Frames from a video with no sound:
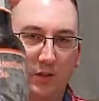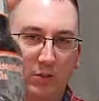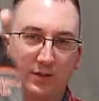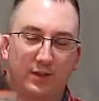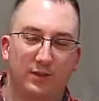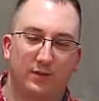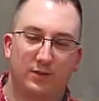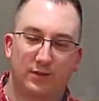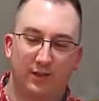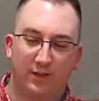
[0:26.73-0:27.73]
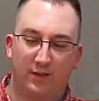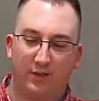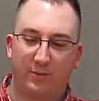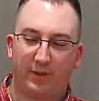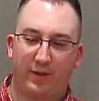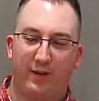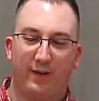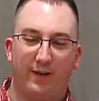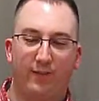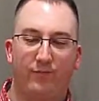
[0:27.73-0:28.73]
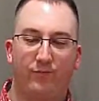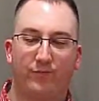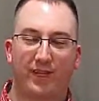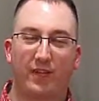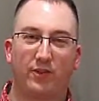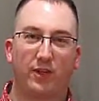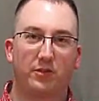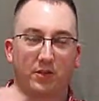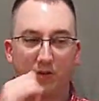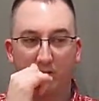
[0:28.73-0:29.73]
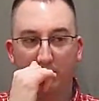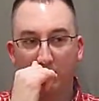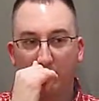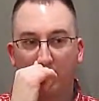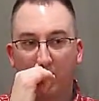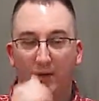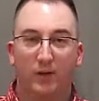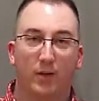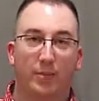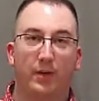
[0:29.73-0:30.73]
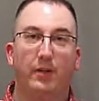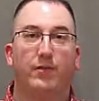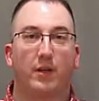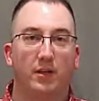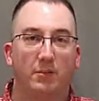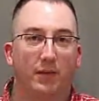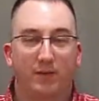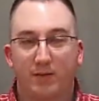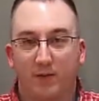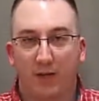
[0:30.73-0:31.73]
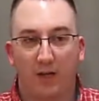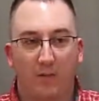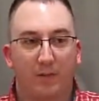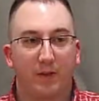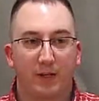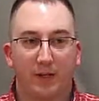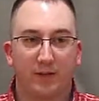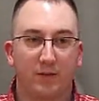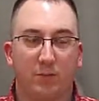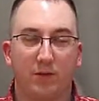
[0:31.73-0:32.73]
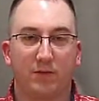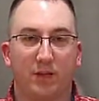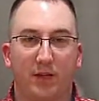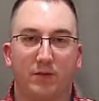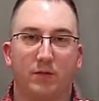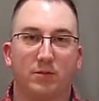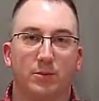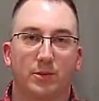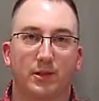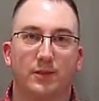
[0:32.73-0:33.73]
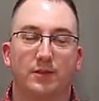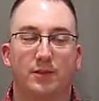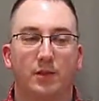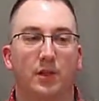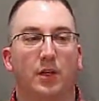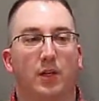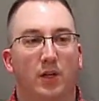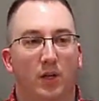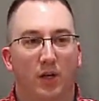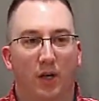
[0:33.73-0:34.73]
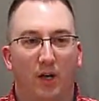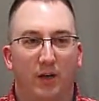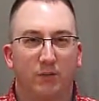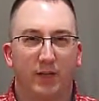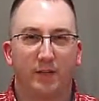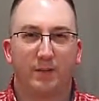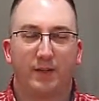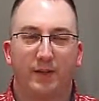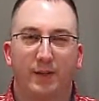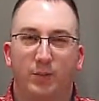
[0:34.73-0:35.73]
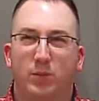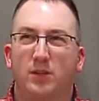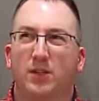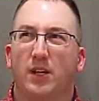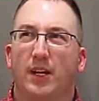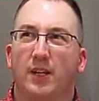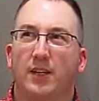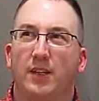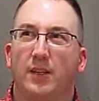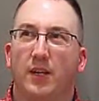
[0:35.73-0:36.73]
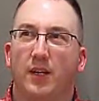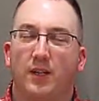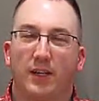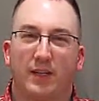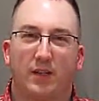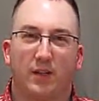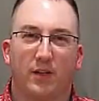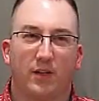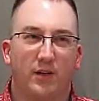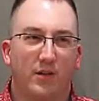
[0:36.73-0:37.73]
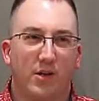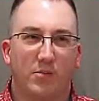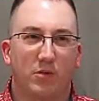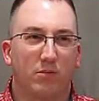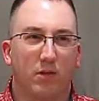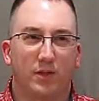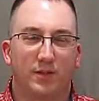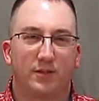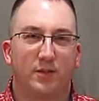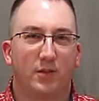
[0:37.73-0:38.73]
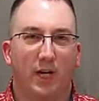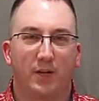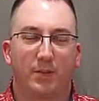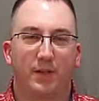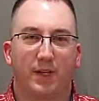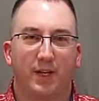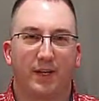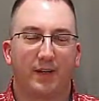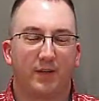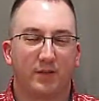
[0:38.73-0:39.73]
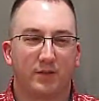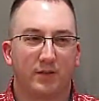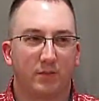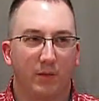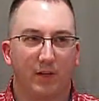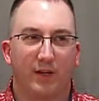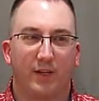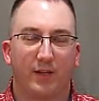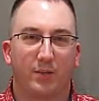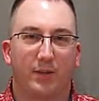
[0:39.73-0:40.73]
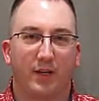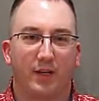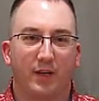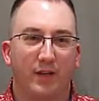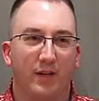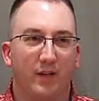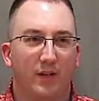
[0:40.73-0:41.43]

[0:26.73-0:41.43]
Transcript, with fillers: which is an India Pale Ale. It's also a pretty famous IPA. It's won a lot of awards. Uh, Rate Beer puts it at, at like their number one or two IPA, or at least the American IPA